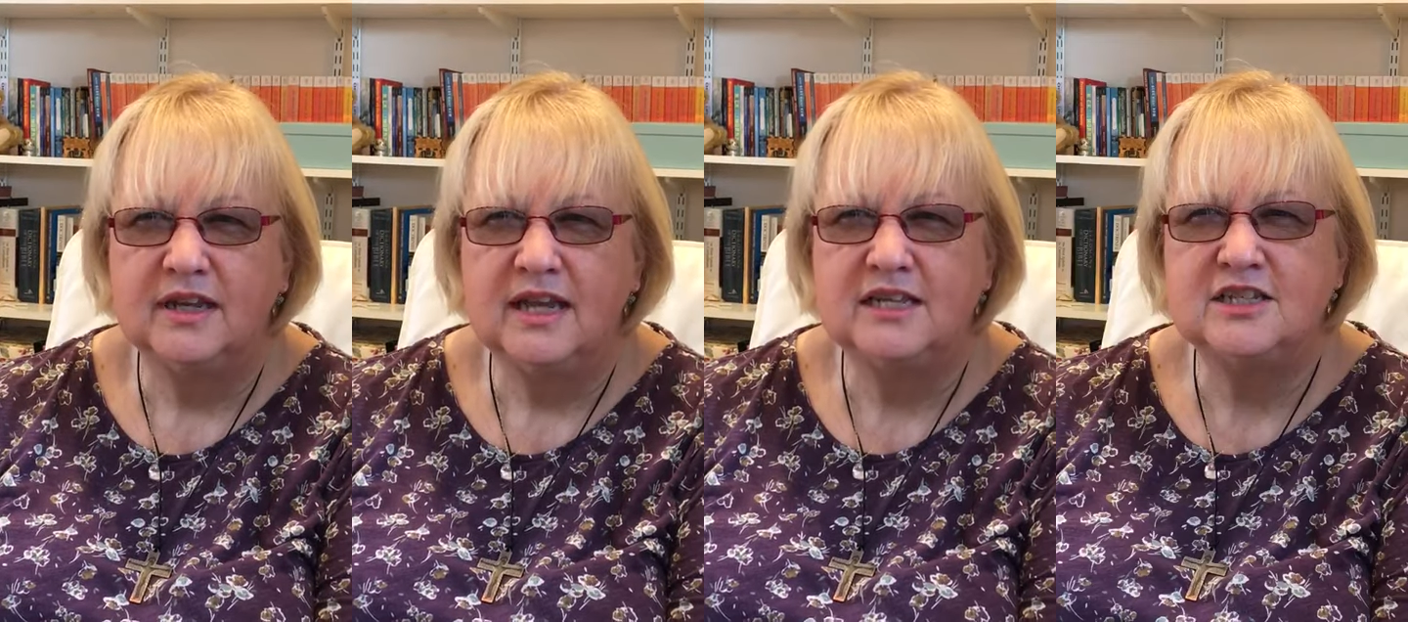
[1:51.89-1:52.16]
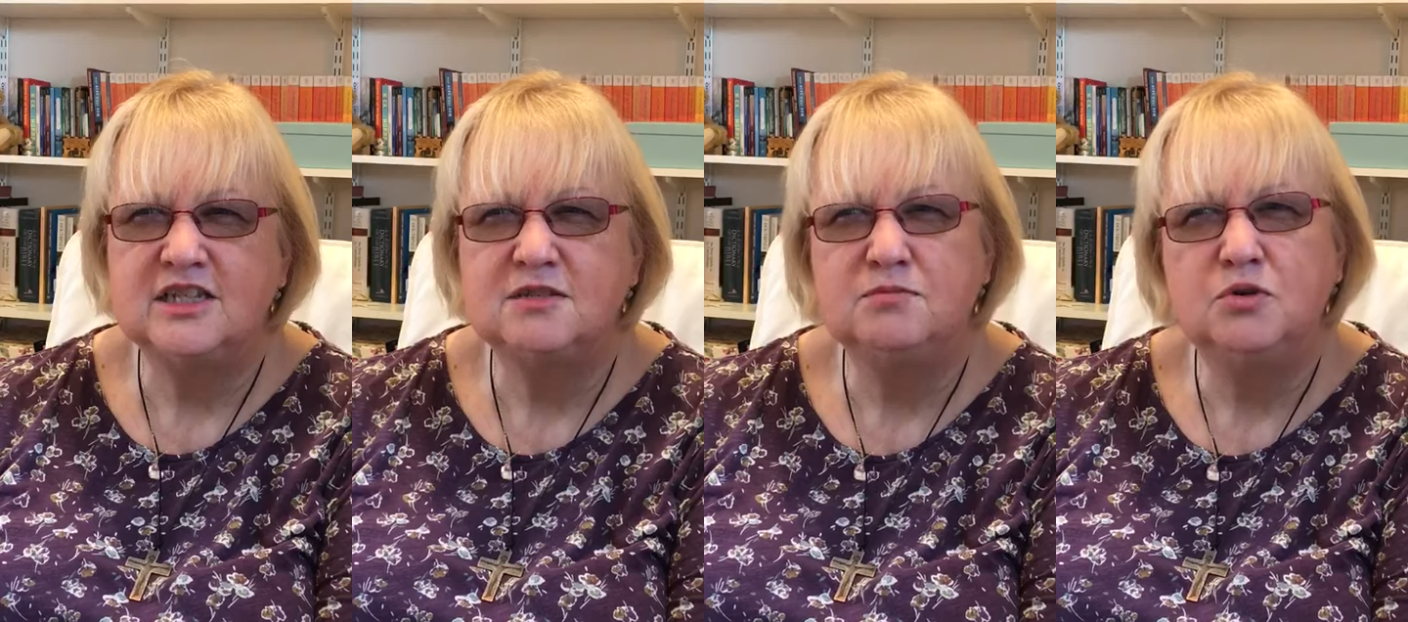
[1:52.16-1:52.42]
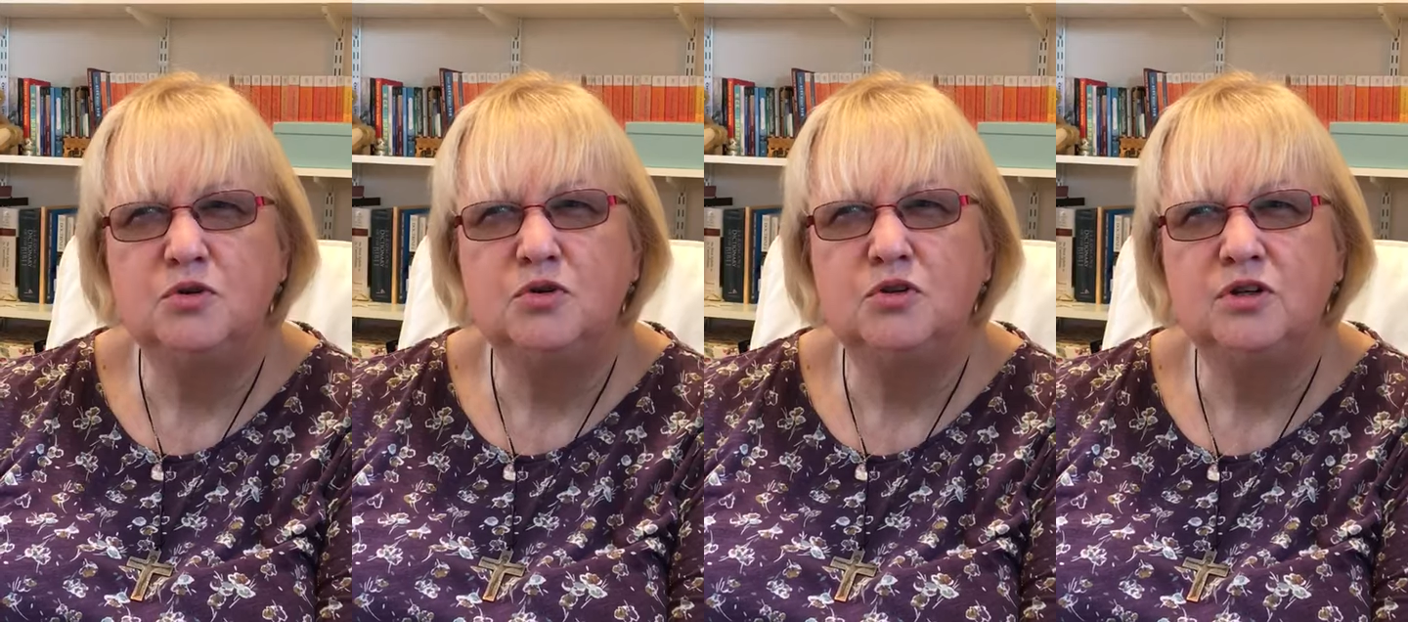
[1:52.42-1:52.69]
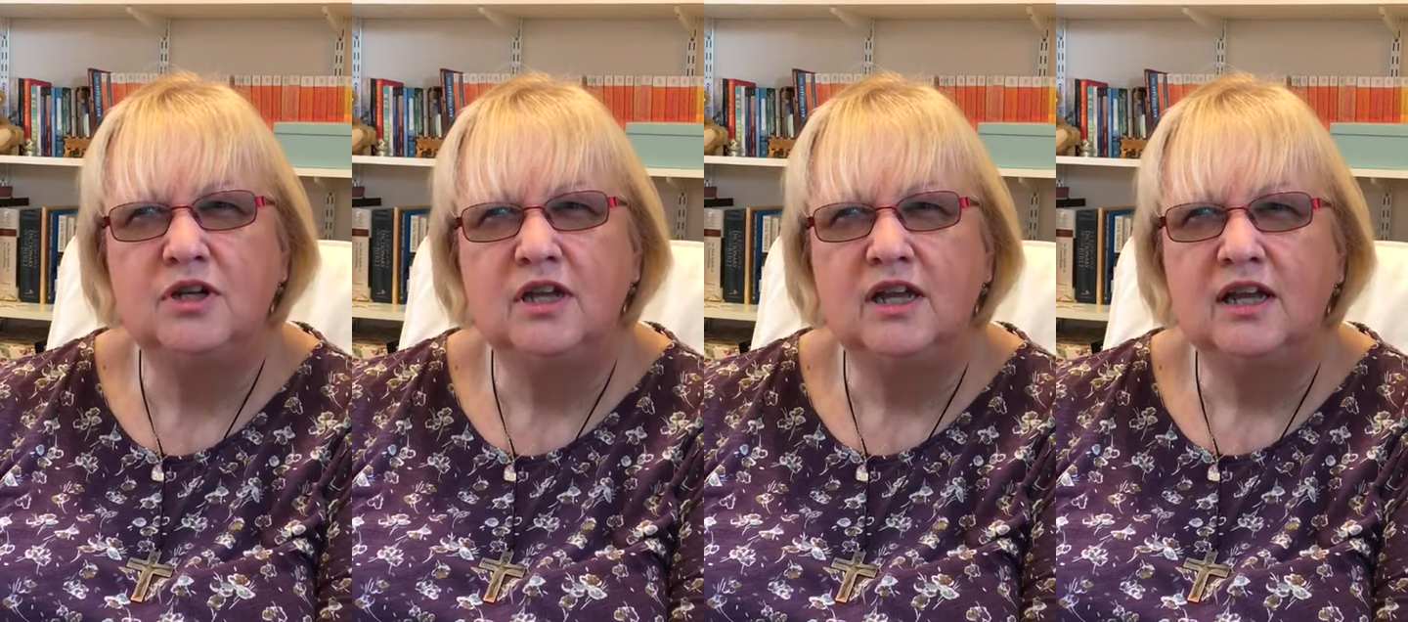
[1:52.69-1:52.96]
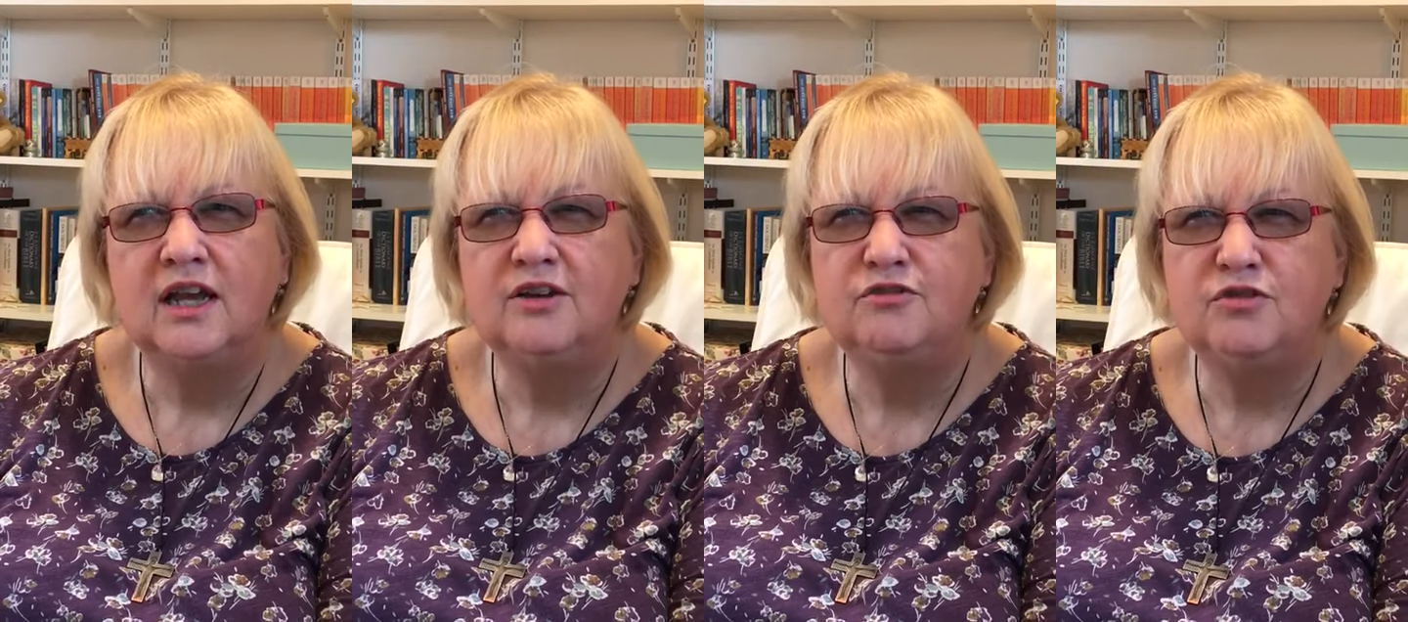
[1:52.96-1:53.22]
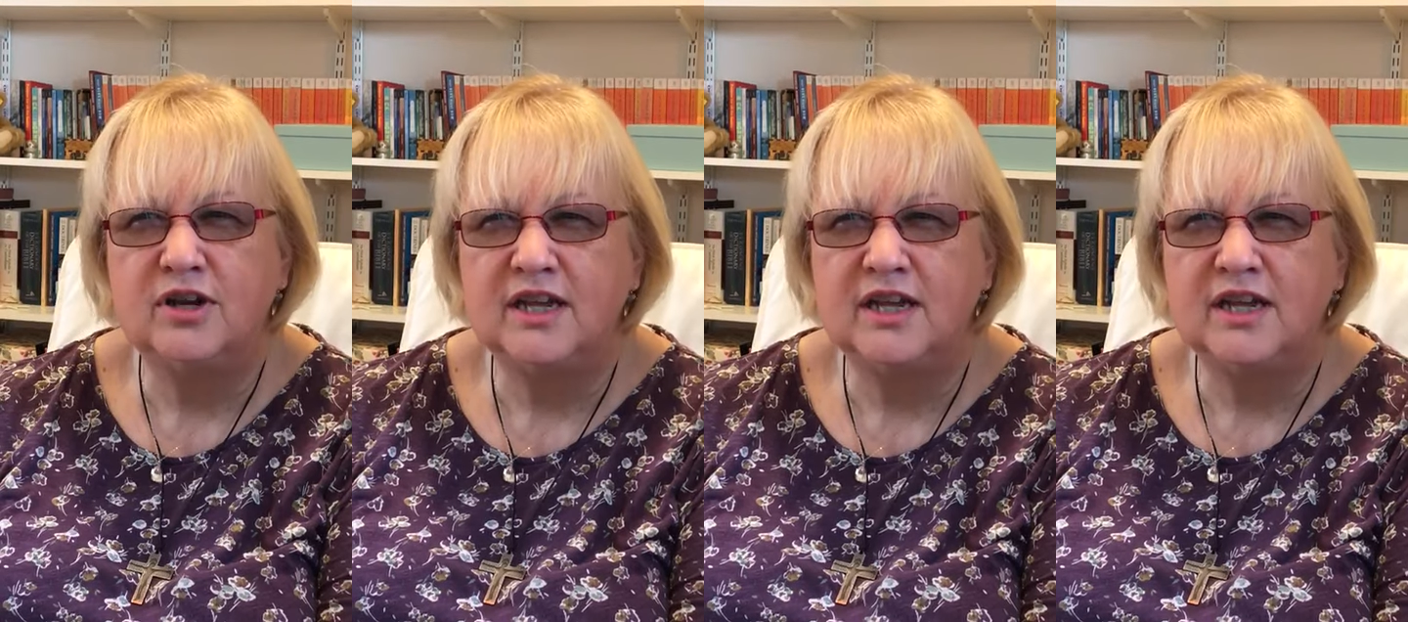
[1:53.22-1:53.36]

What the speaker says: It's a small and